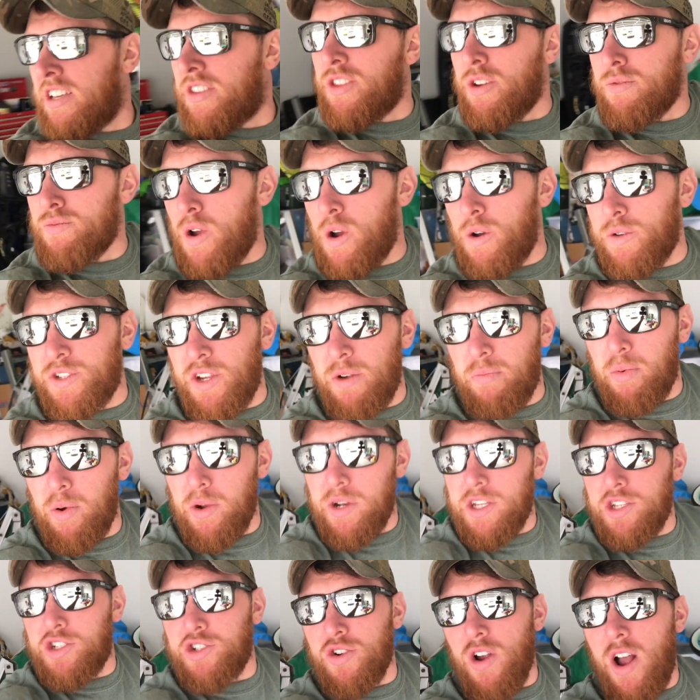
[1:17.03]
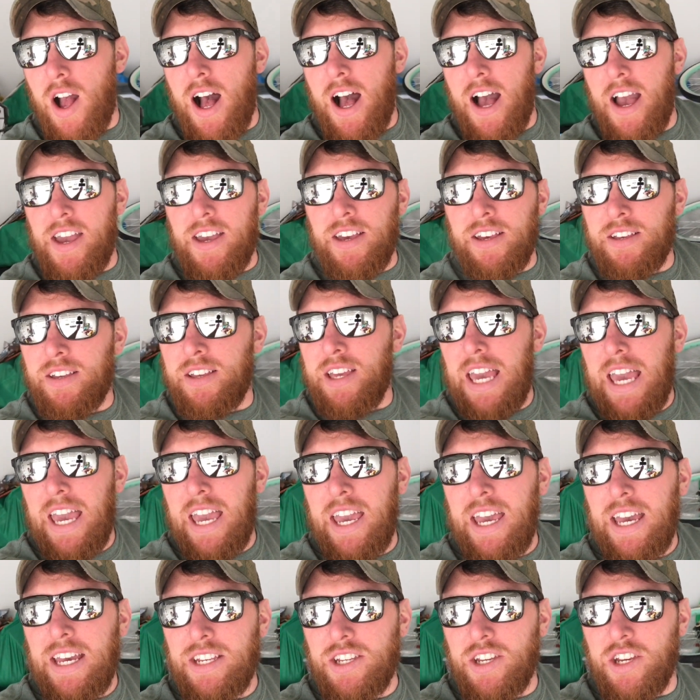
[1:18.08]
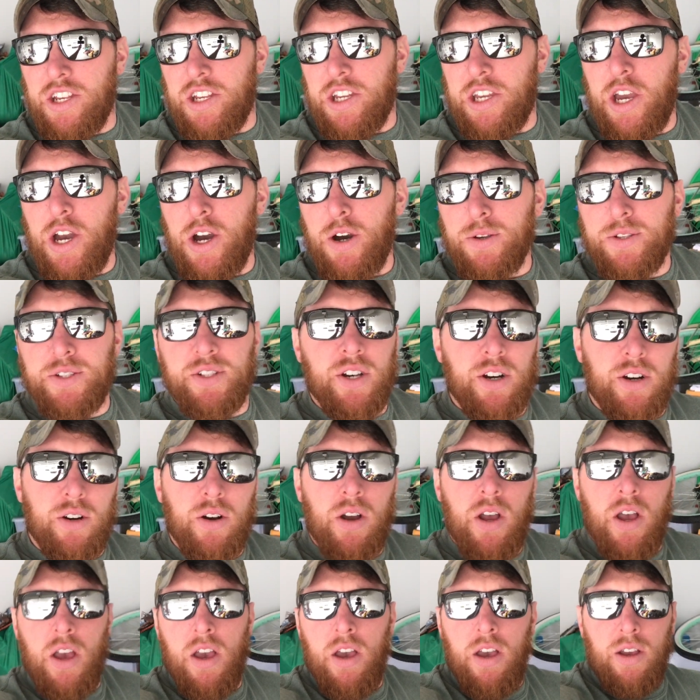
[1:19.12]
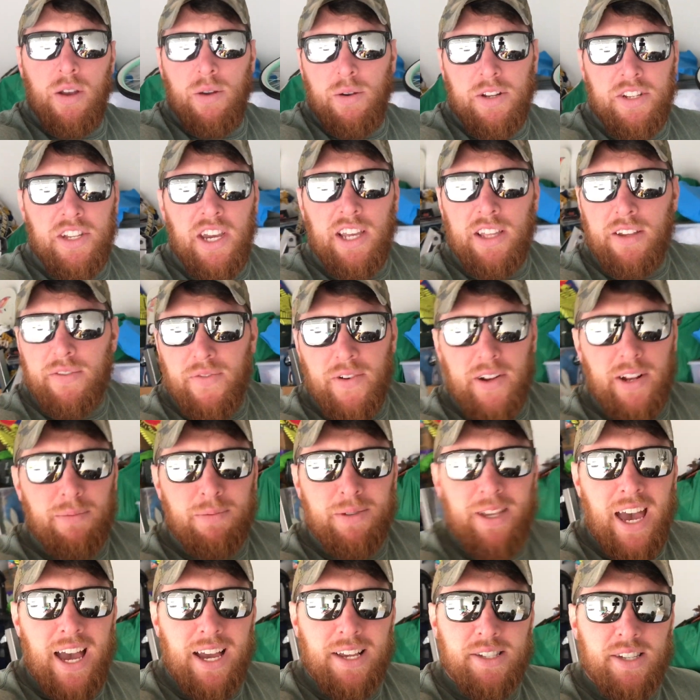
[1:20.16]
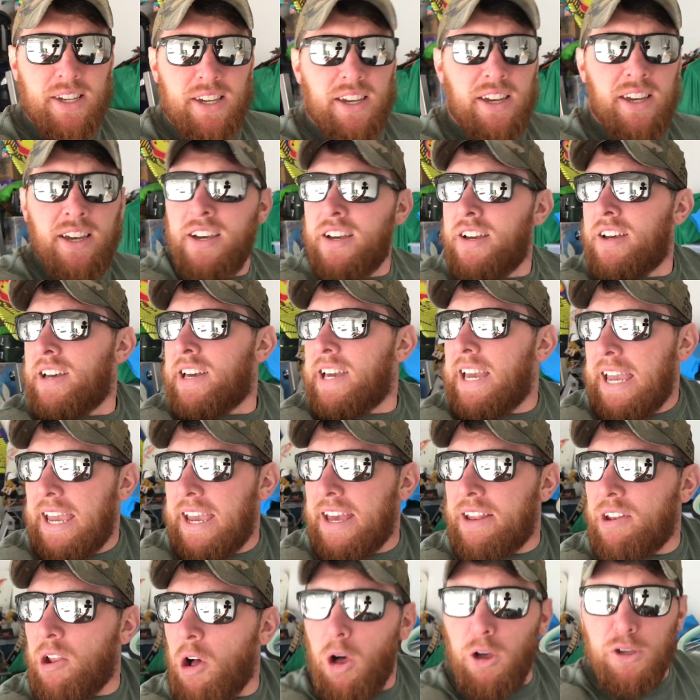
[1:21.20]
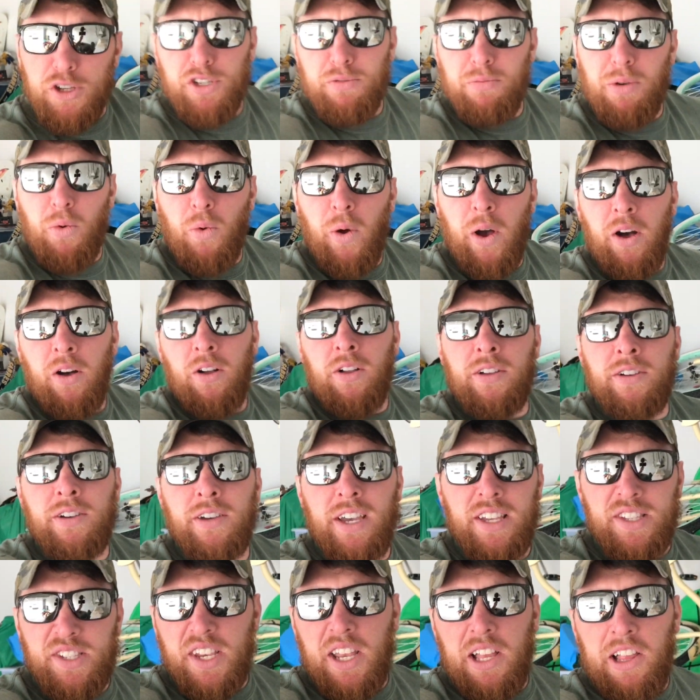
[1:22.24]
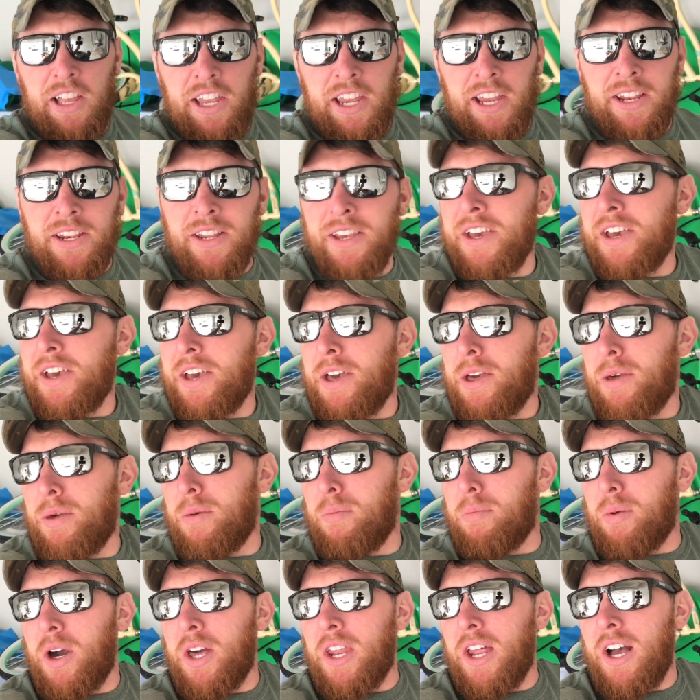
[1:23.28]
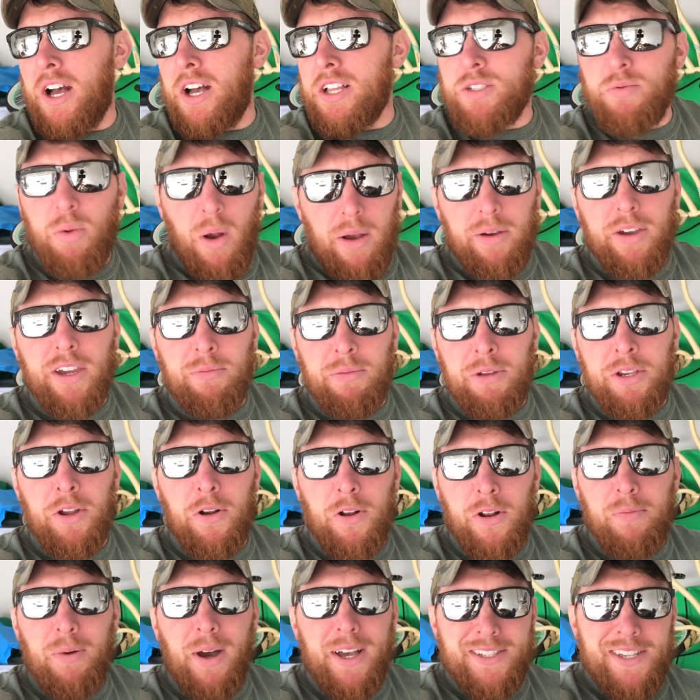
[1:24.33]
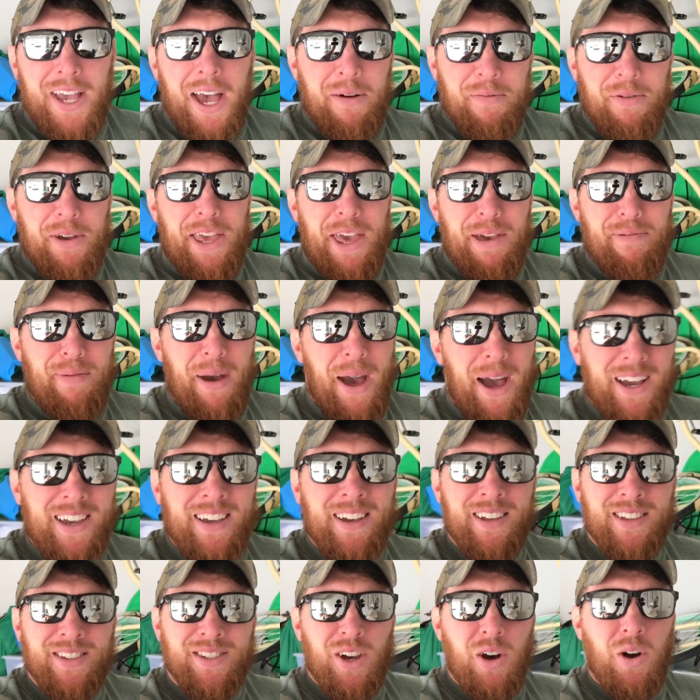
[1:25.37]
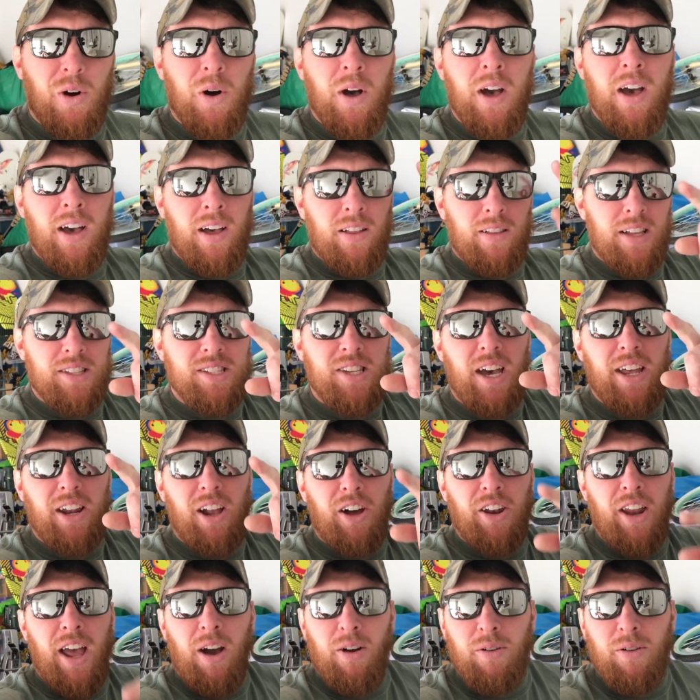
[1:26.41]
the roads are pretty dry and good to go. So we're gonna take the Freedom Taxi and all should be well. It's clean, but it's probably gonna be dirty by the time we get back. So let's head on